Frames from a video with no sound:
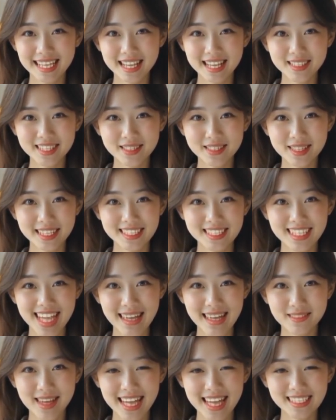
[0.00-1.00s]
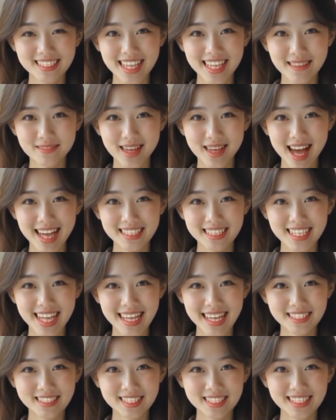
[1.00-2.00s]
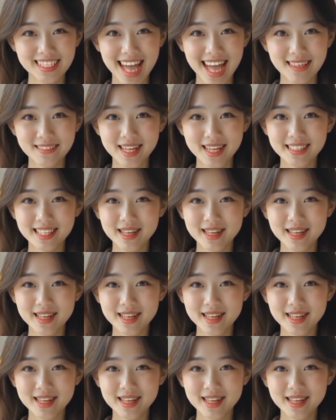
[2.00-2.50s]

guiding you through a step-by-step -step process to